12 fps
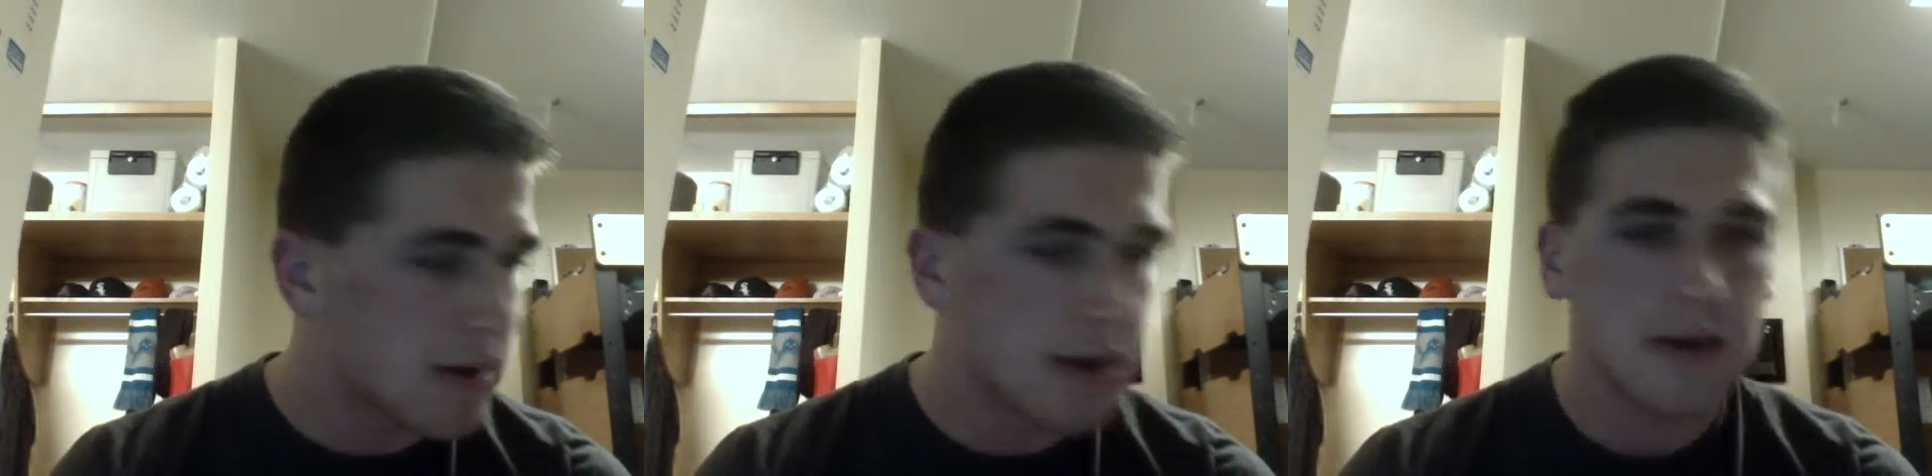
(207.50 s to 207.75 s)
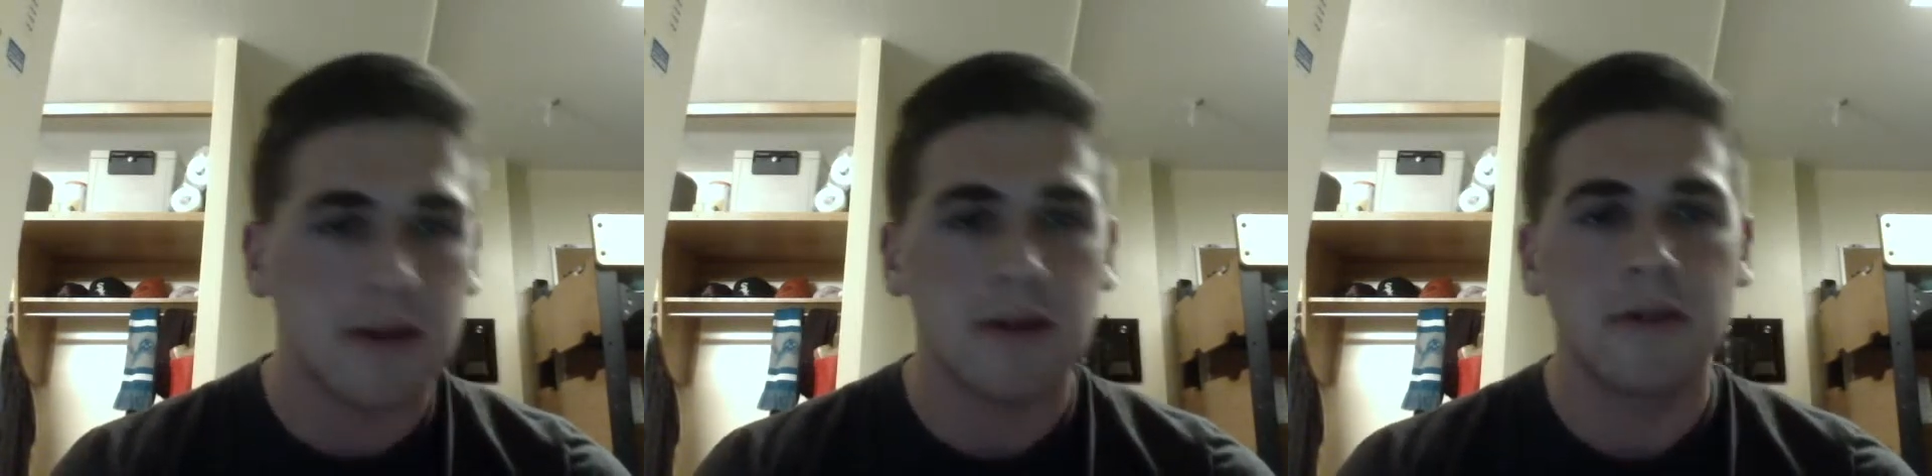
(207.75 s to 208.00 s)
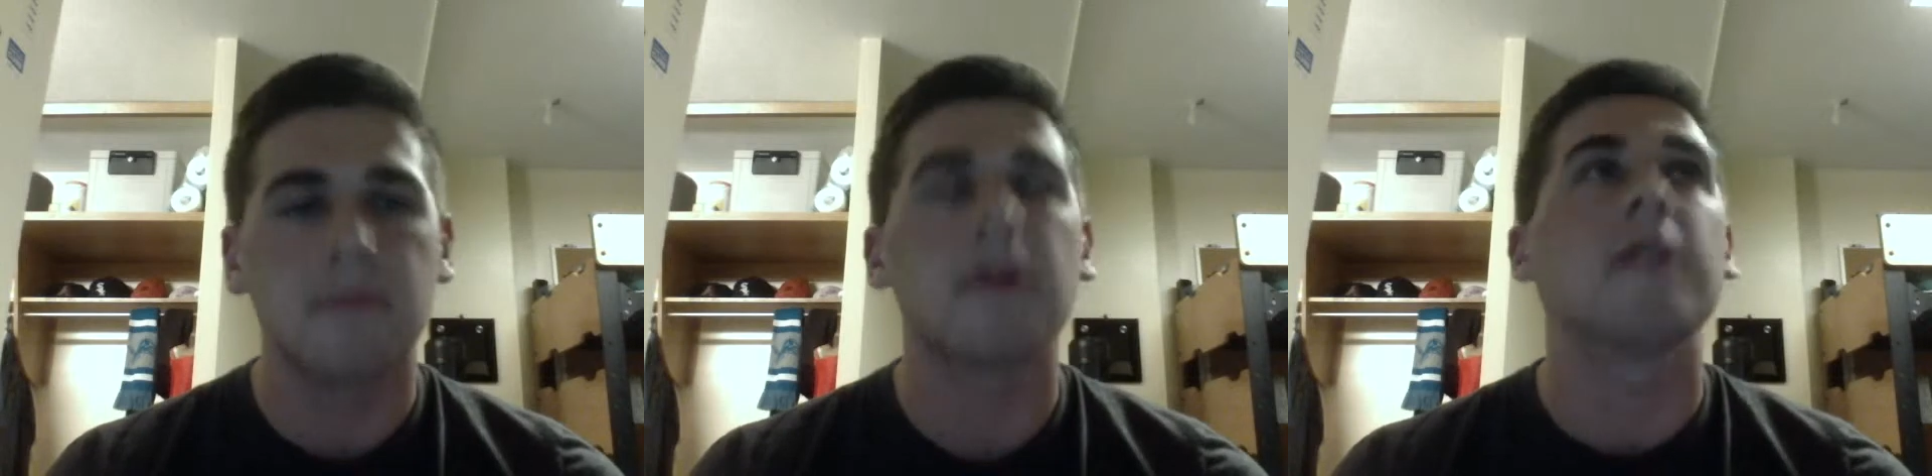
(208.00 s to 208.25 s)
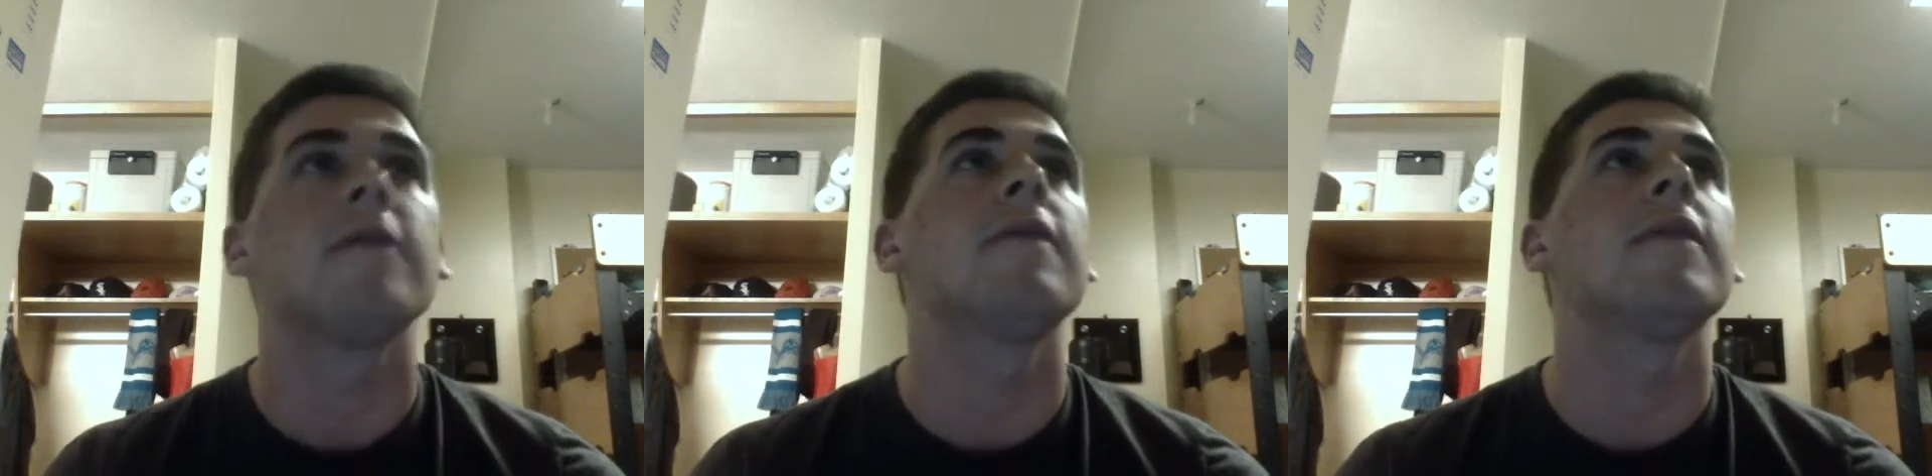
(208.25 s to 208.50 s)
conclude
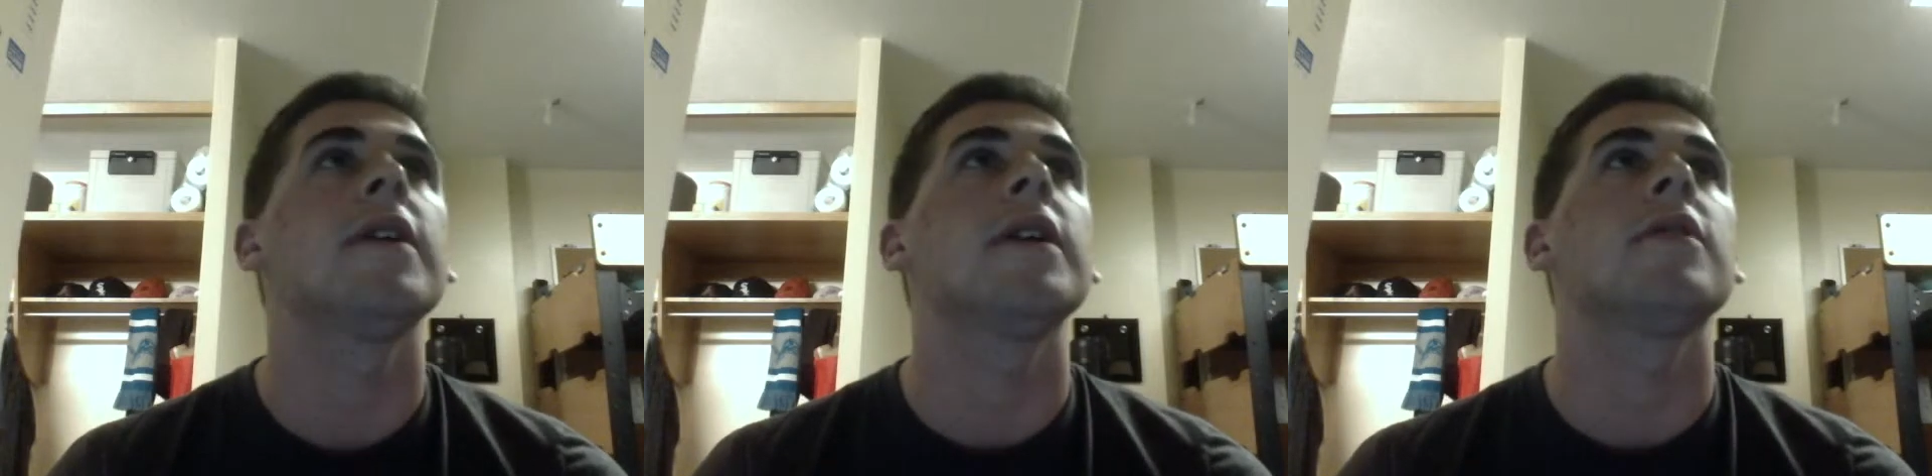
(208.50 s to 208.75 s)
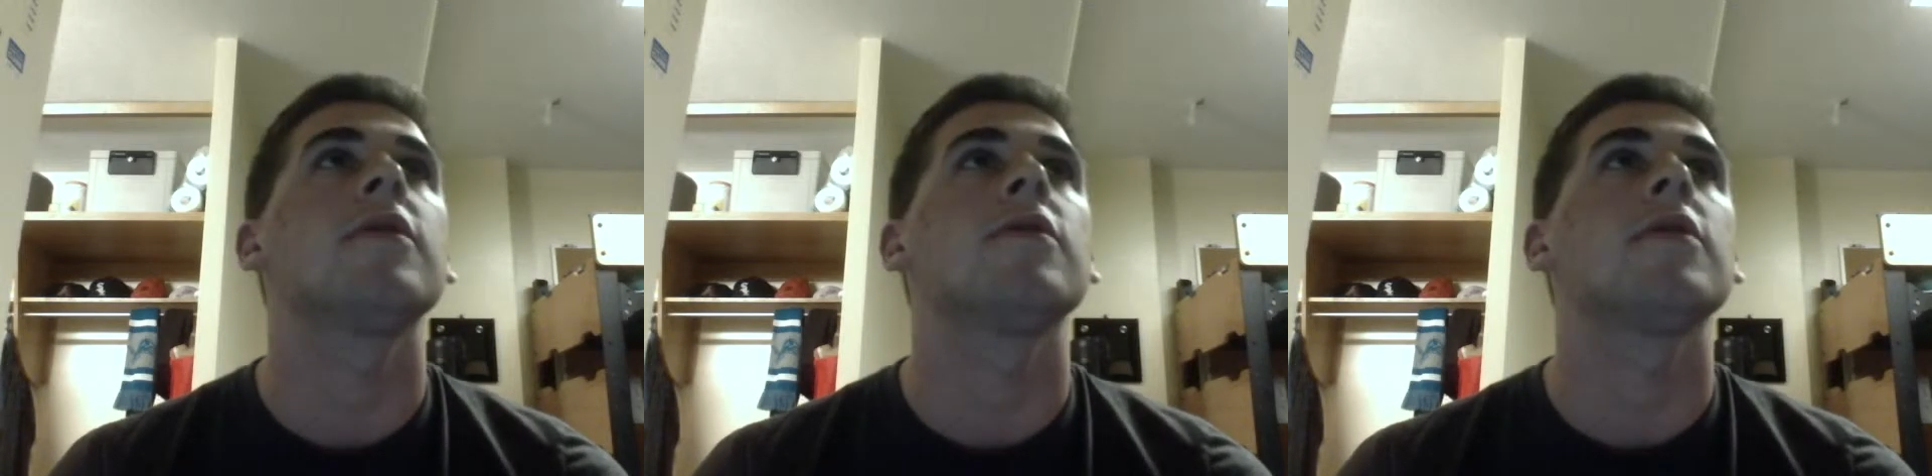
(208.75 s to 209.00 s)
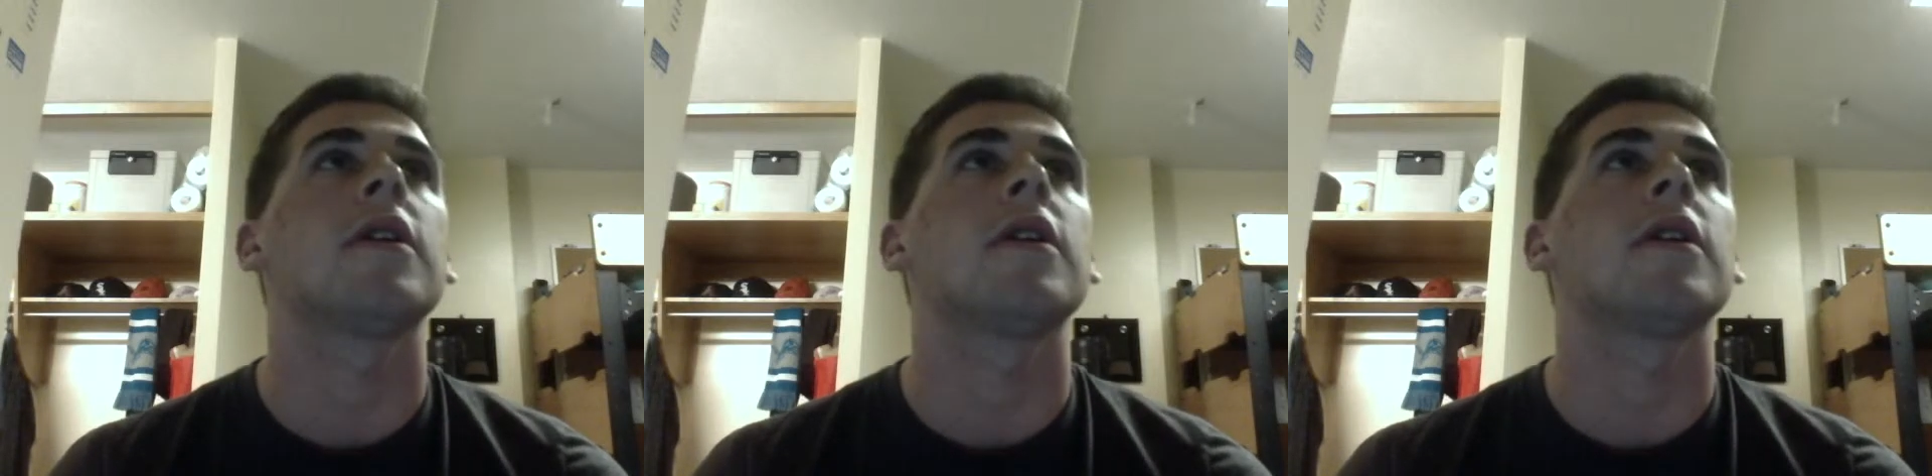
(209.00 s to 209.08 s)
my video